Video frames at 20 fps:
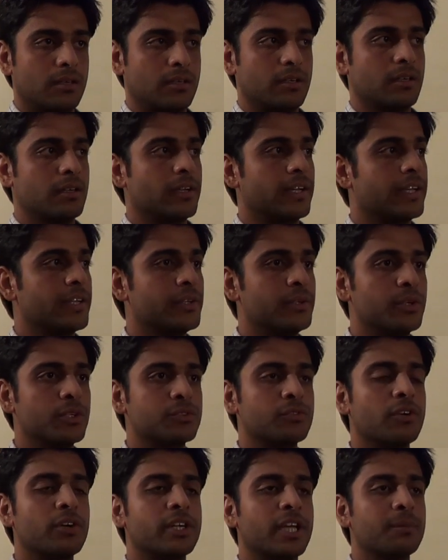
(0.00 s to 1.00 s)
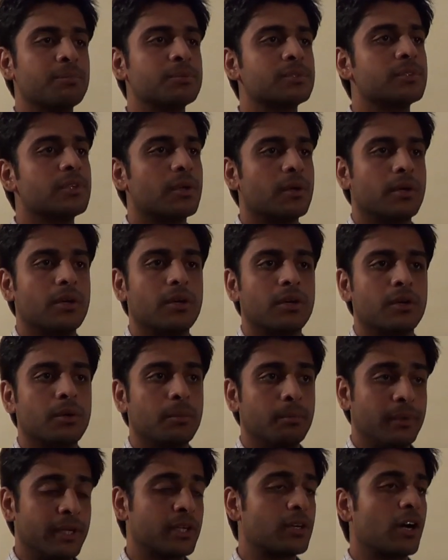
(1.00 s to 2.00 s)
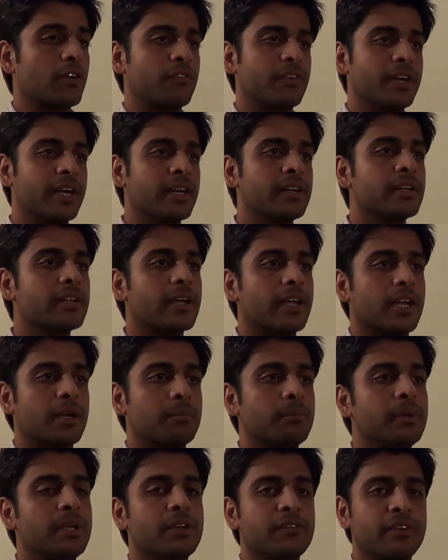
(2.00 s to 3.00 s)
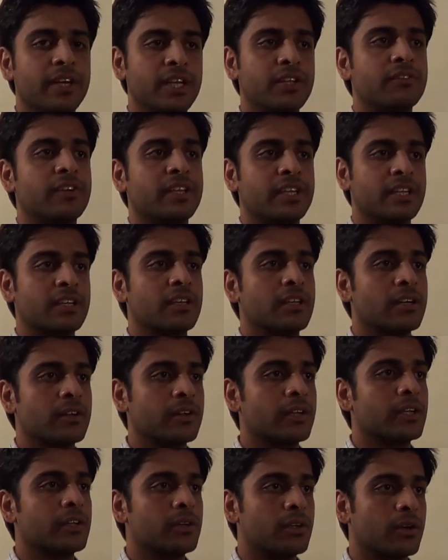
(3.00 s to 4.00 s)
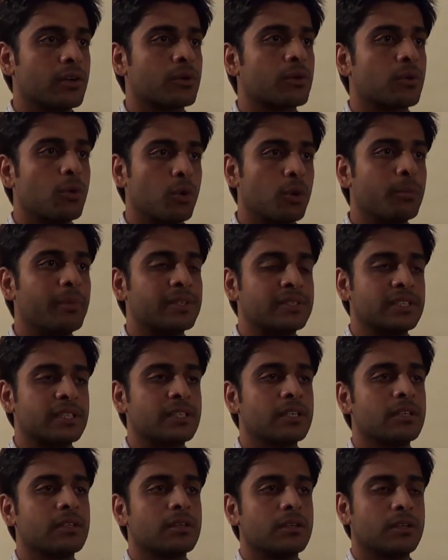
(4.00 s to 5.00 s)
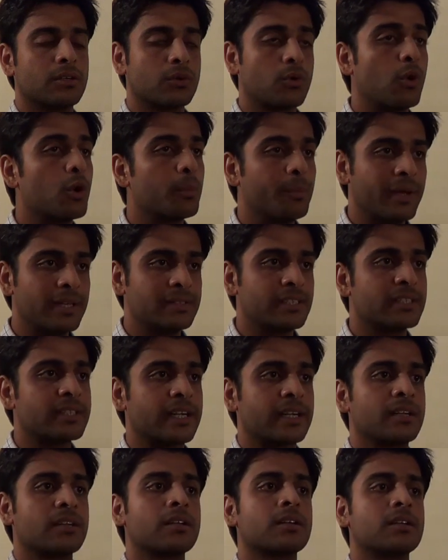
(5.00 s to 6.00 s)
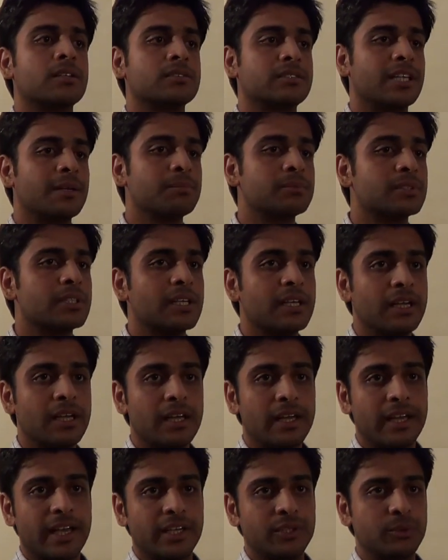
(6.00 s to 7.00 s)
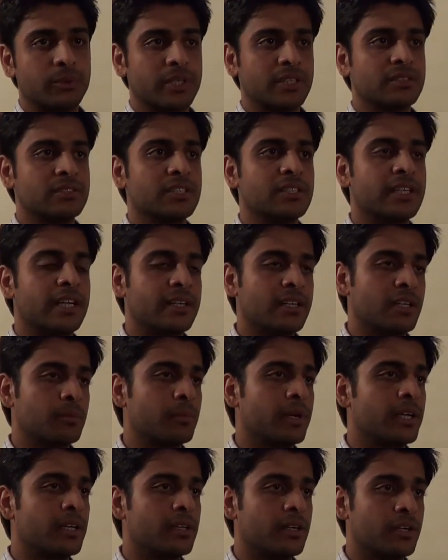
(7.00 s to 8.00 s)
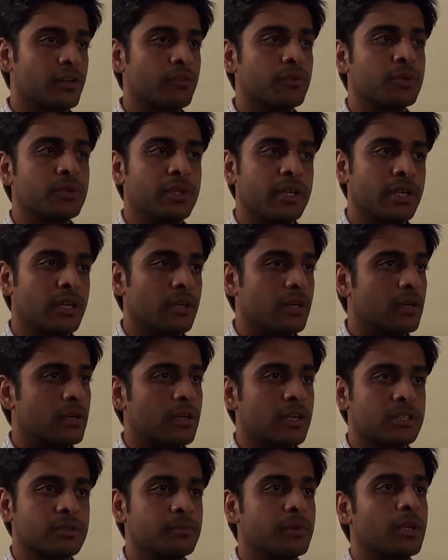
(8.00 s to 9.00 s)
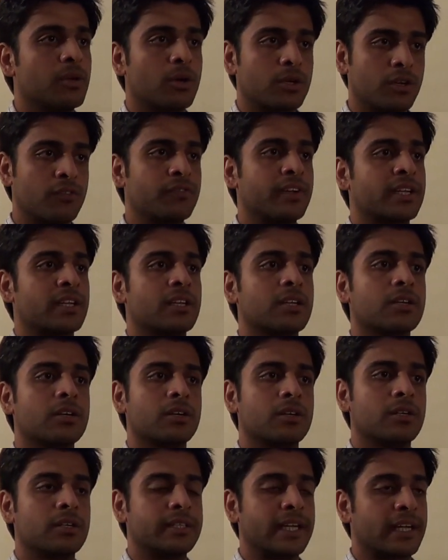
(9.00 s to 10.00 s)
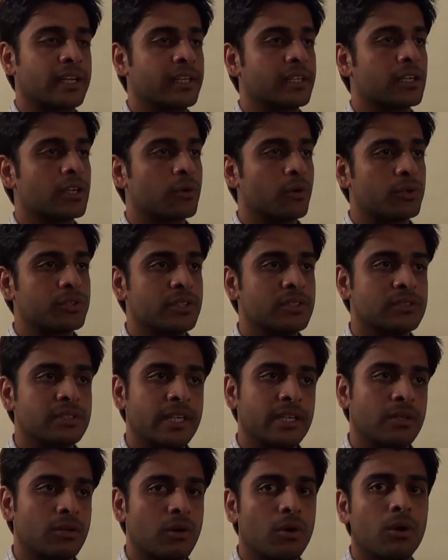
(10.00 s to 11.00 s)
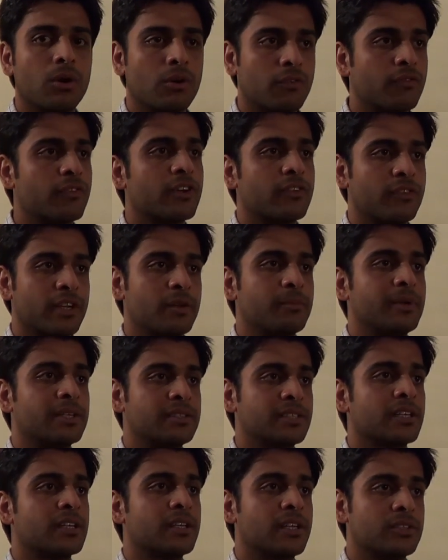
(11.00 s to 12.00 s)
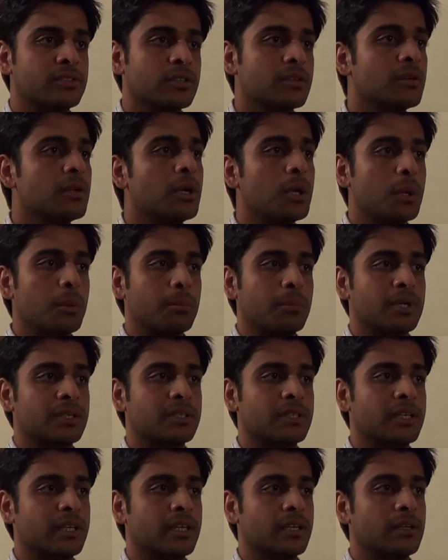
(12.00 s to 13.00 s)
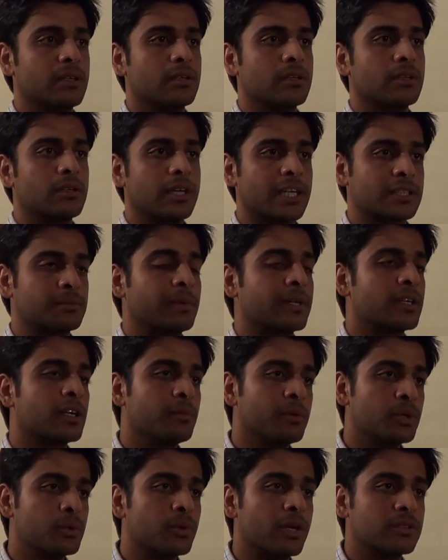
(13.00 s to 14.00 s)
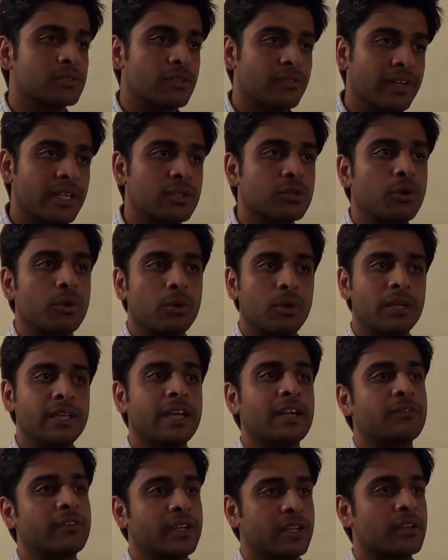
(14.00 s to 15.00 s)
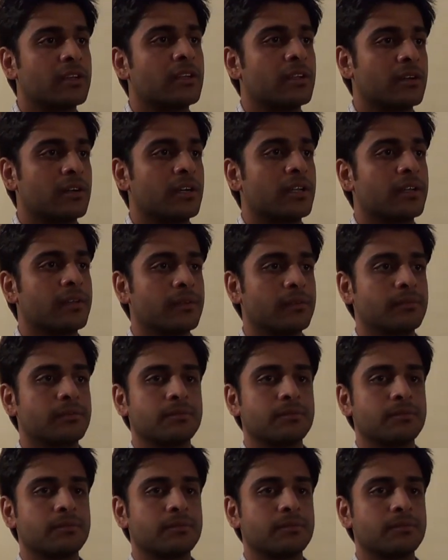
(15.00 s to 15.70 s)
Uh, in useful tips, uh, be confident and be very very clear in your core basic uh, core basic technical concepts. As you can see that in my interview, they asked me a lot of technical uh, technical questions, and all of were very basic in nature. But they expected me to answer very thoroughly and very clearly.